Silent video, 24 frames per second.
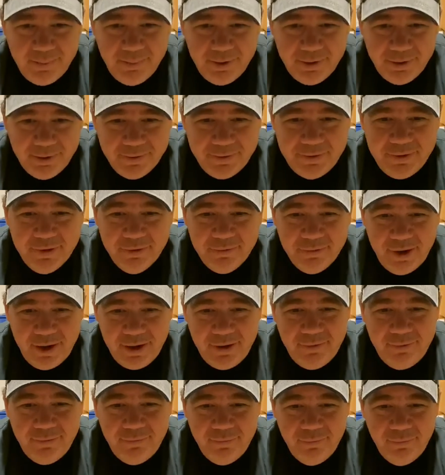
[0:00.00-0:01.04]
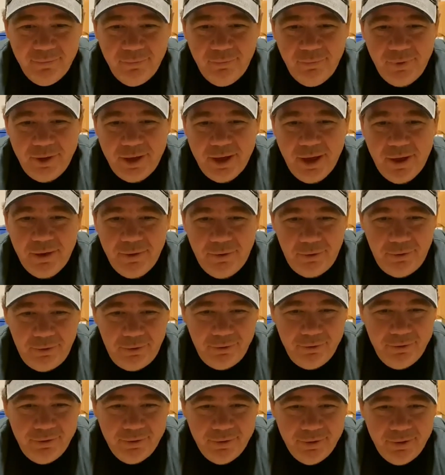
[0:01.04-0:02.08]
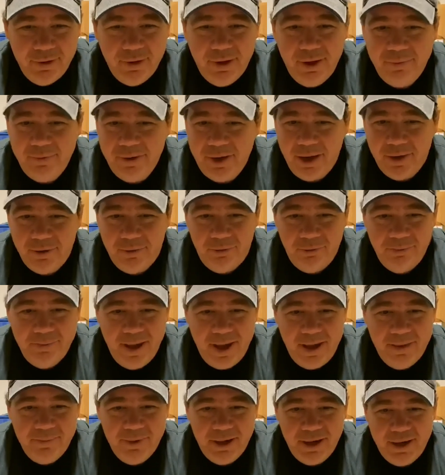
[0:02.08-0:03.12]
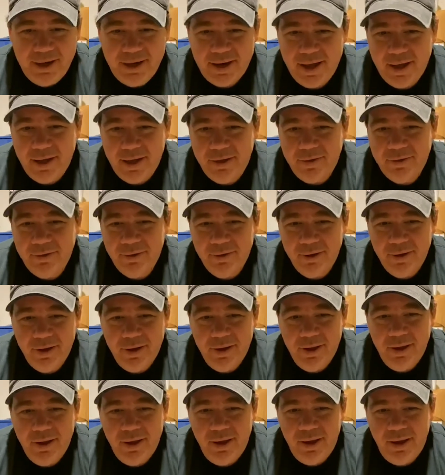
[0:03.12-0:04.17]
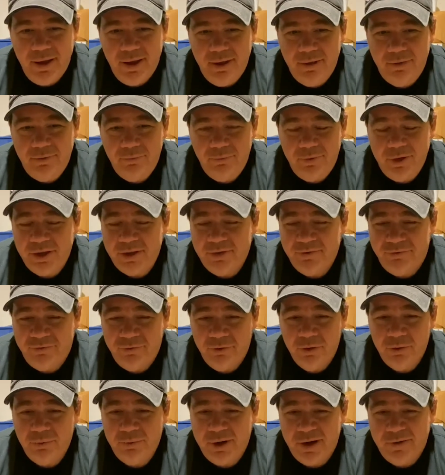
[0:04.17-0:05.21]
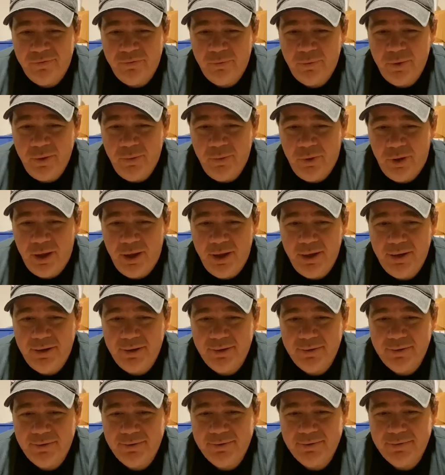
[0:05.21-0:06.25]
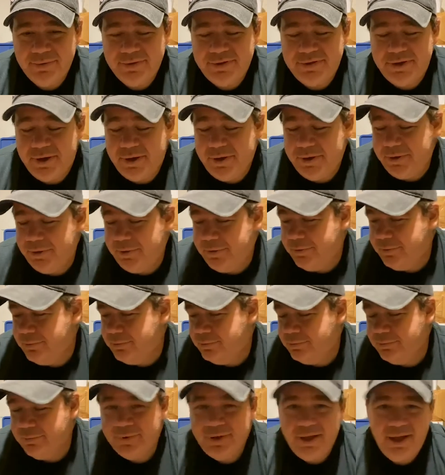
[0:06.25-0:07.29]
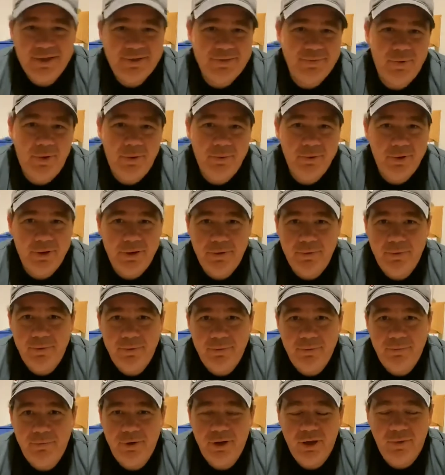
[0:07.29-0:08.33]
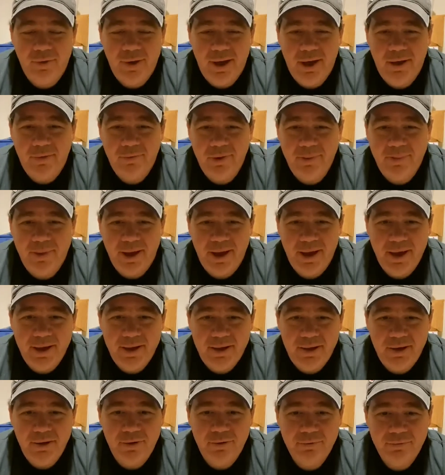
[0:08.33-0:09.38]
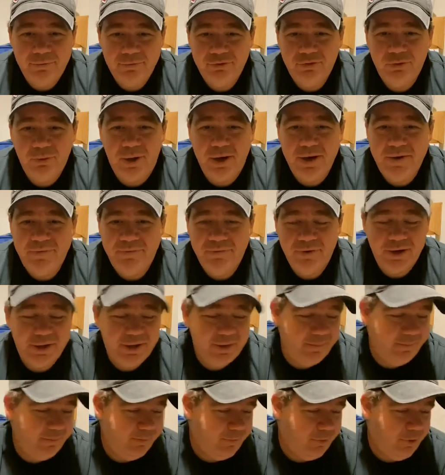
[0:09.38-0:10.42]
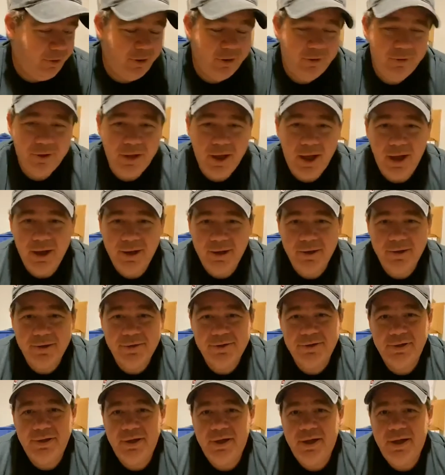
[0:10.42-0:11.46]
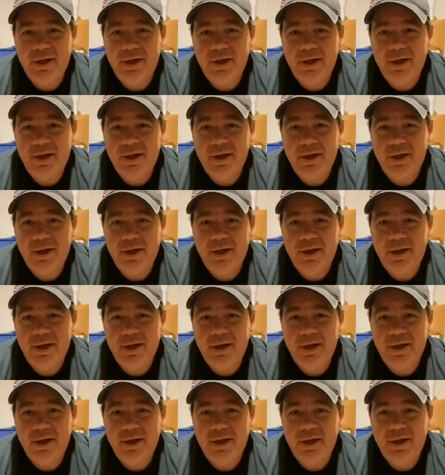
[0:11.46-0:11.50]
Bill, you're right. We got old, and we got old man money now, and we can afford whatever we want. So that's what we're doing. We go out, we buy, you know, 20 frickin' autocockers